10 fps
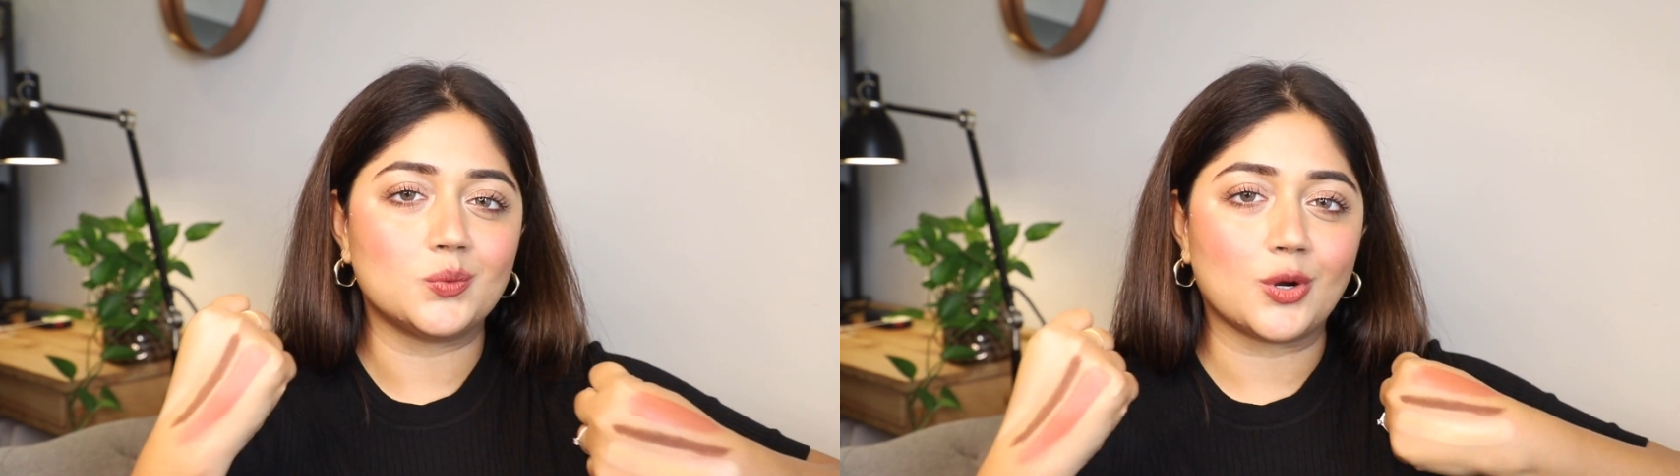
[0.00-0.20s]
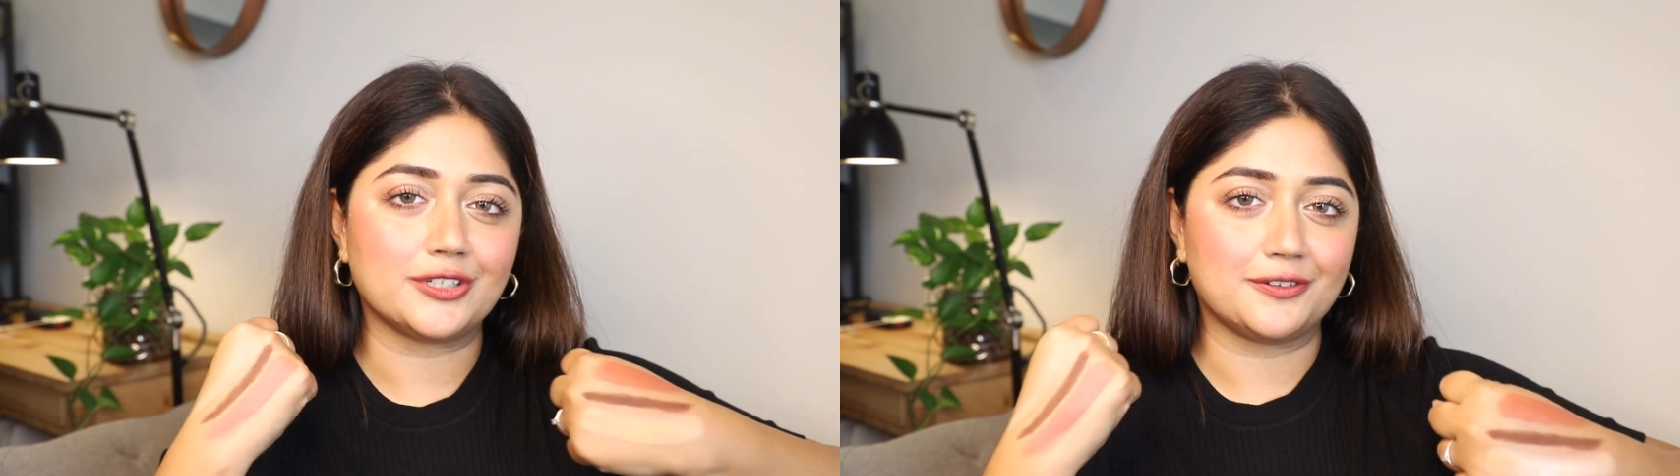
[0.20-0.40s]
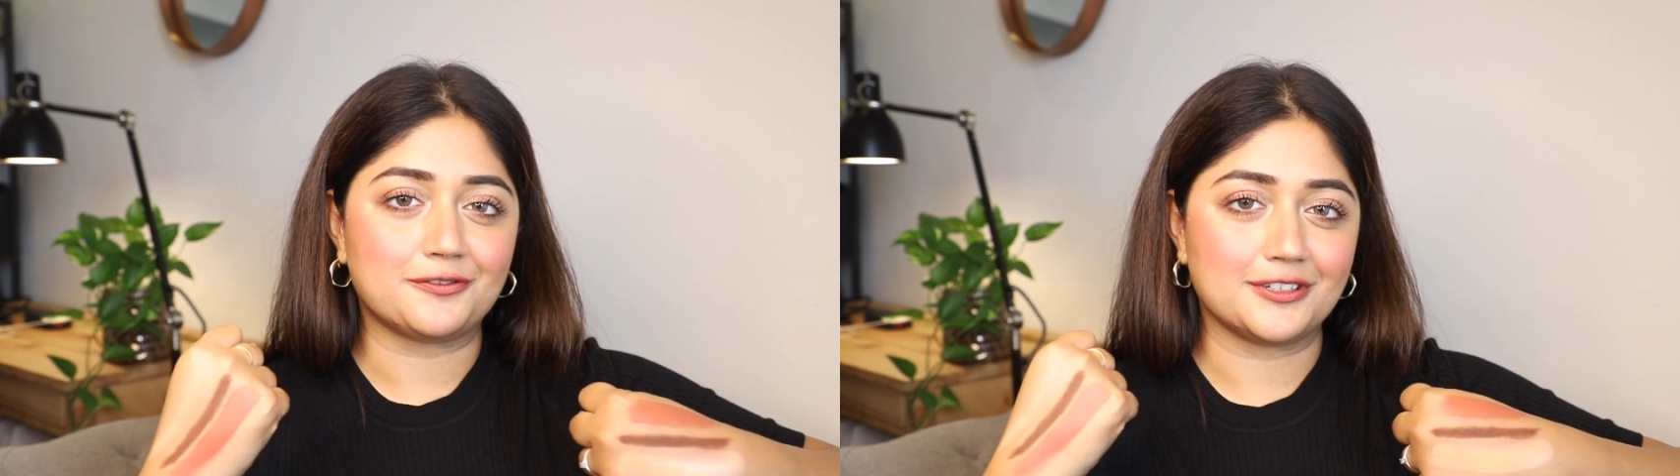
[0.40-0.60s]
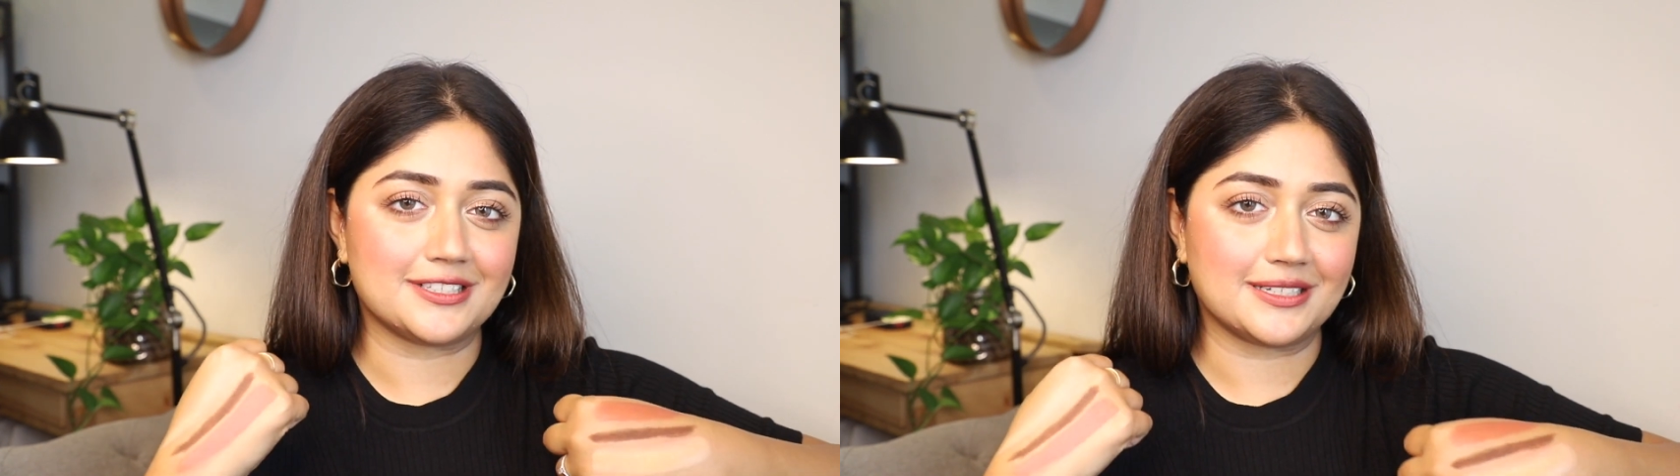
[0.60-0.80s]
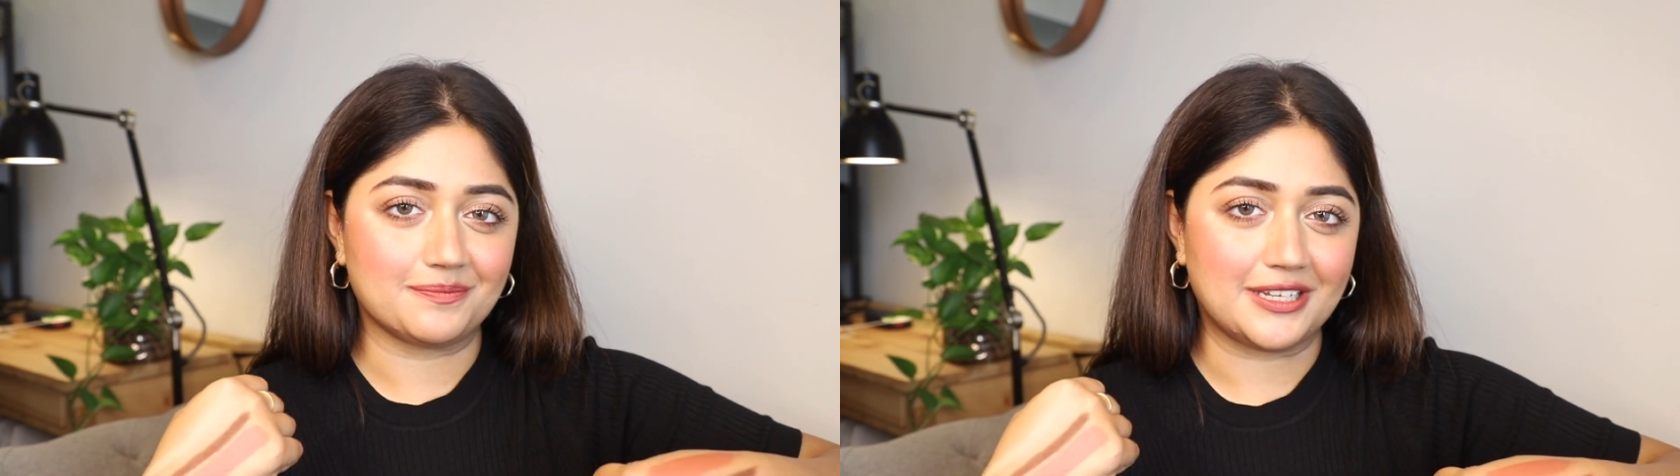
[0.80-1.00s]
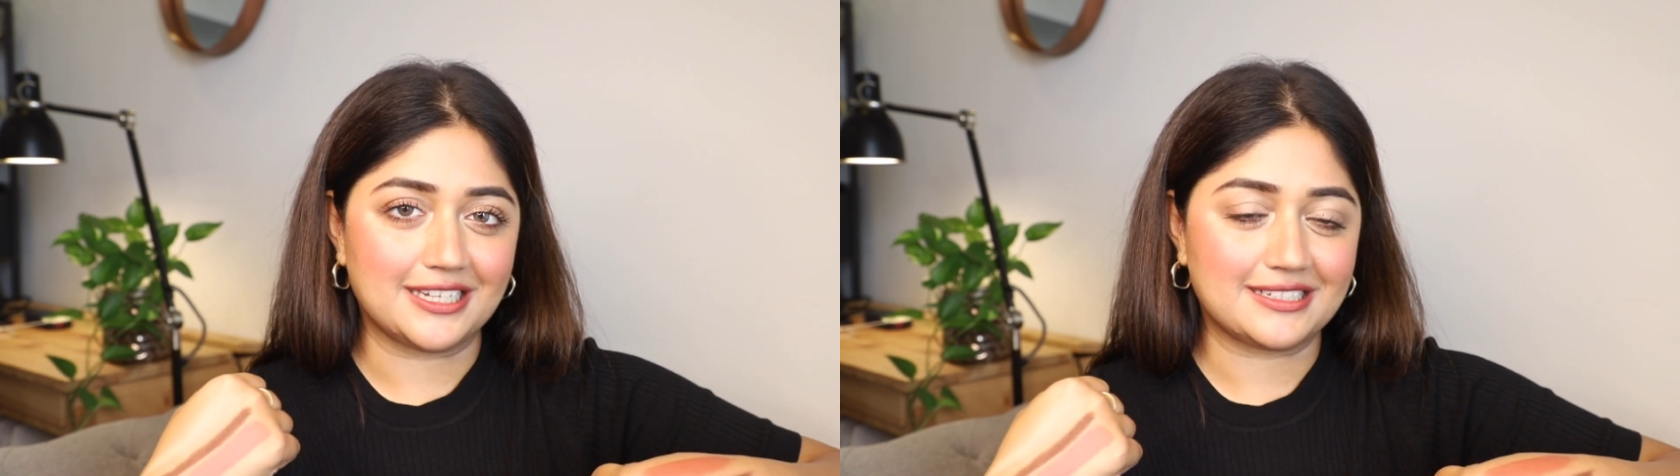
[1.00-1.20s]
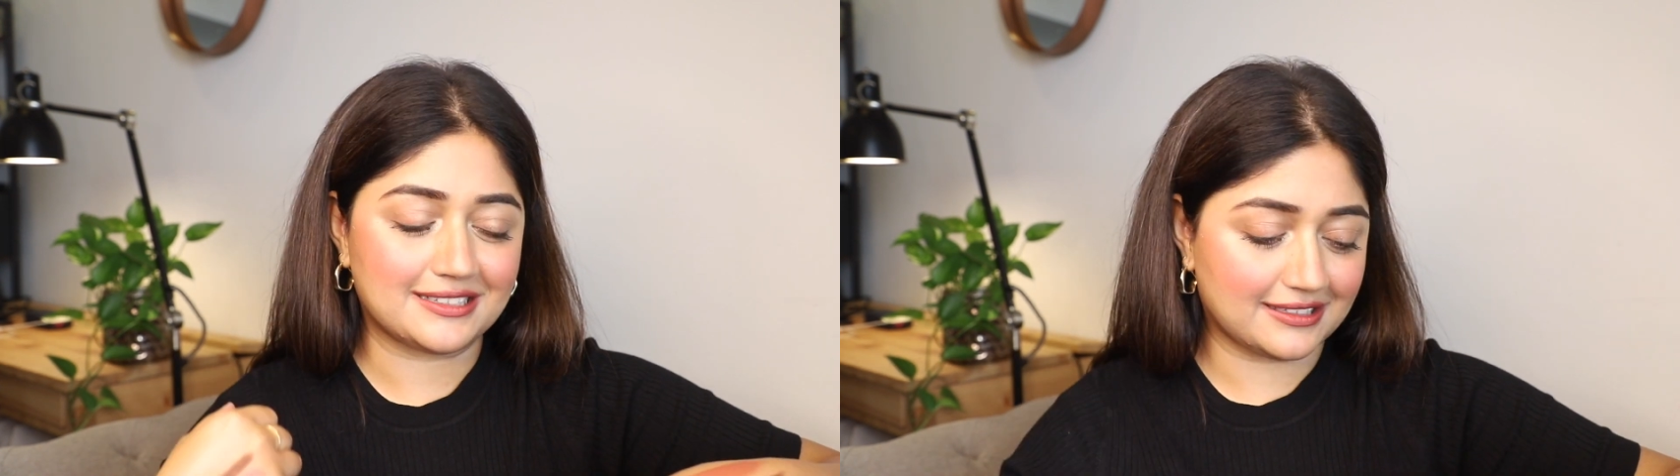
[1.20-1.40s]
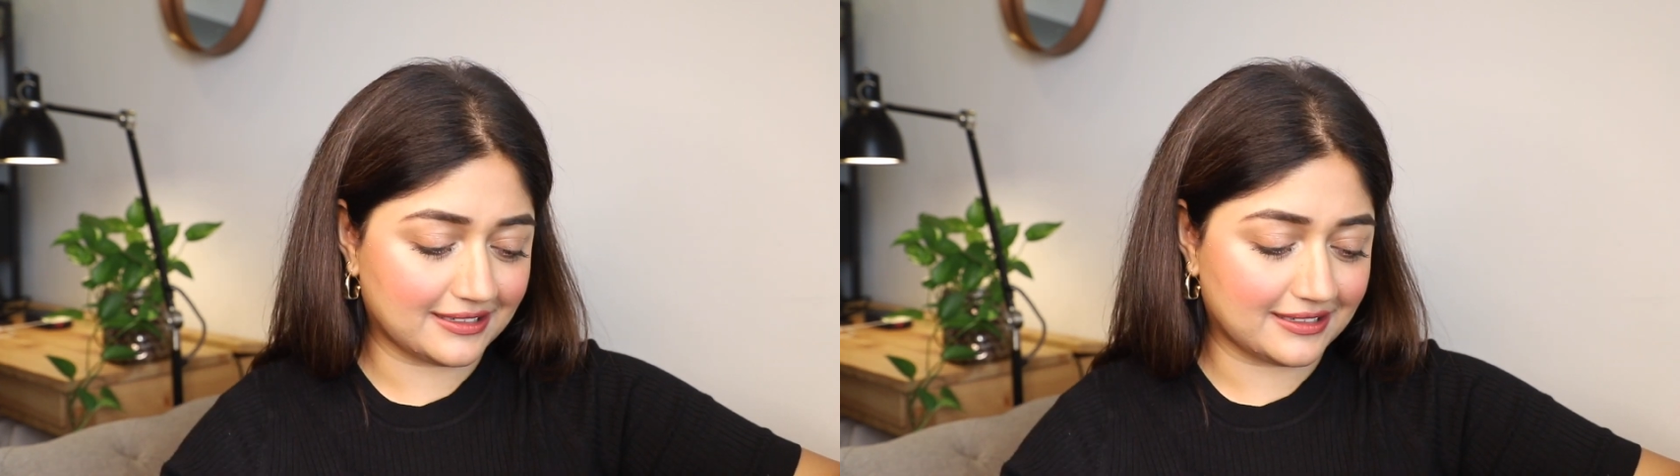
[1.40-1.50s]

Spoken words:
what difference it makes.